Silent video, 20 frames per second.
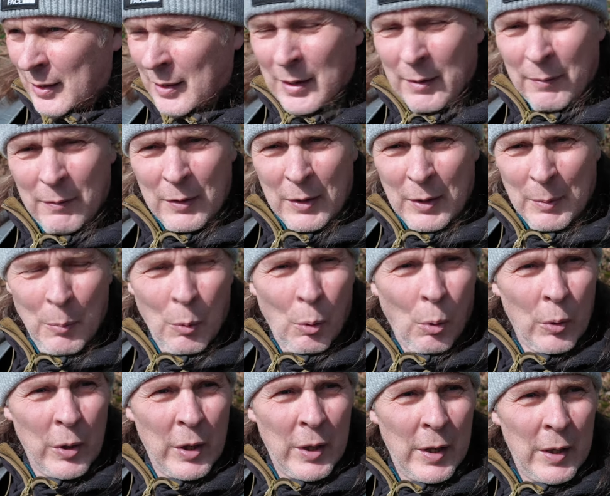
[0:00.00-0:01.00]

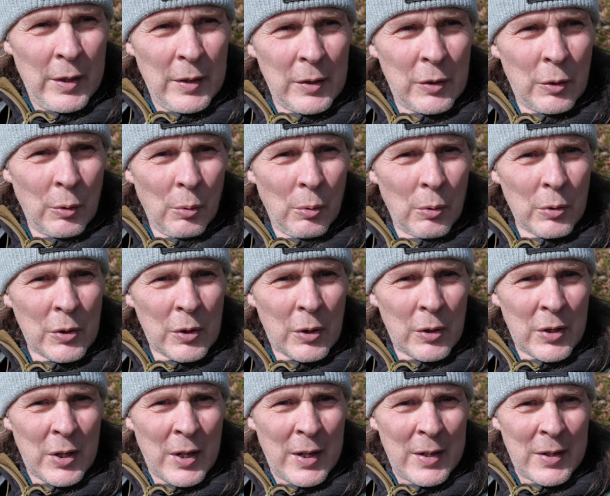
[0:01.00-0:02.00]
morning indoors,
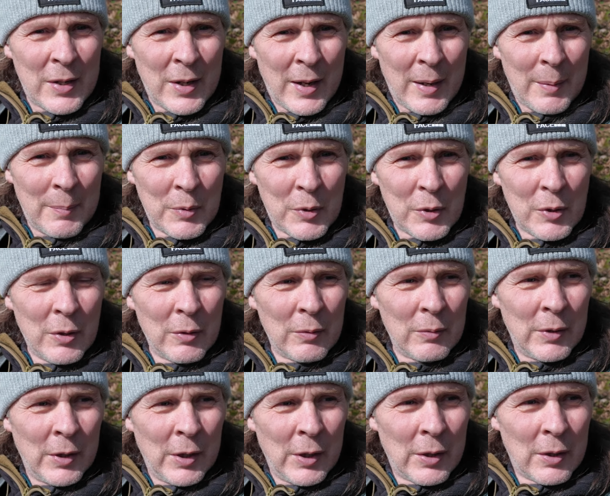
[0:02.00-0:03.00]
because it is an
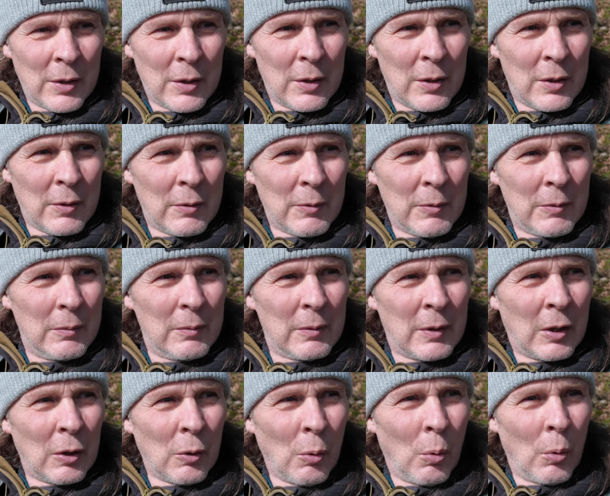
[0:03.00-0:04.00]
absolutely
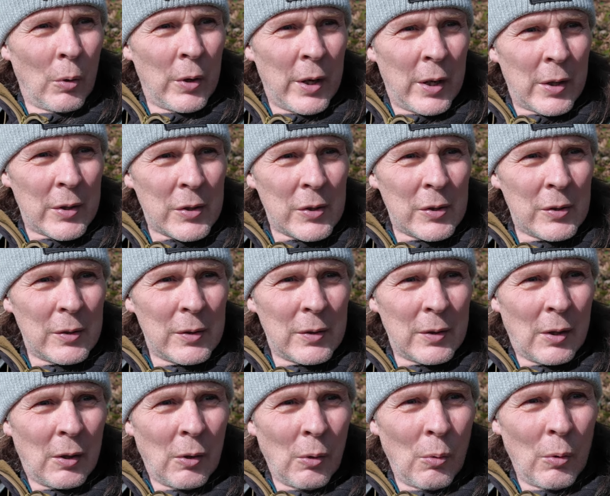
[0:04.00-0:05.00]
glorious
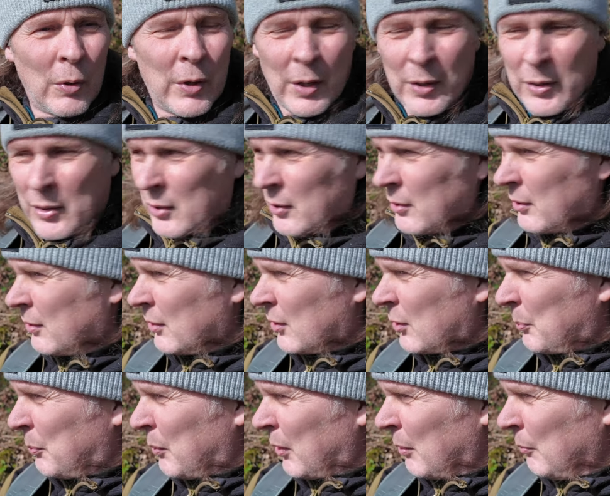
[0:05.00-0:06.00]

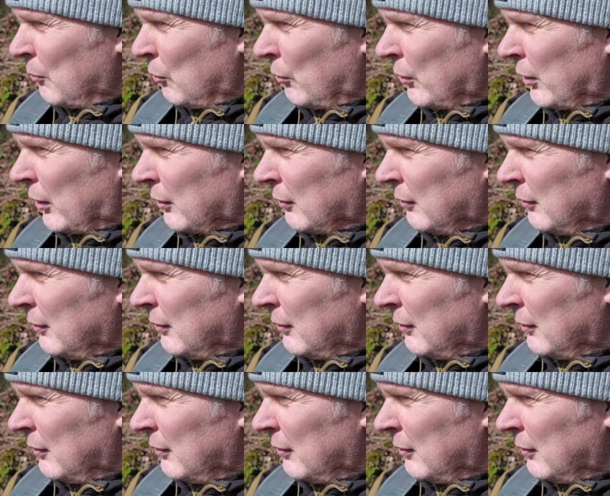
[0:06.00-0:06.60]
spring morning.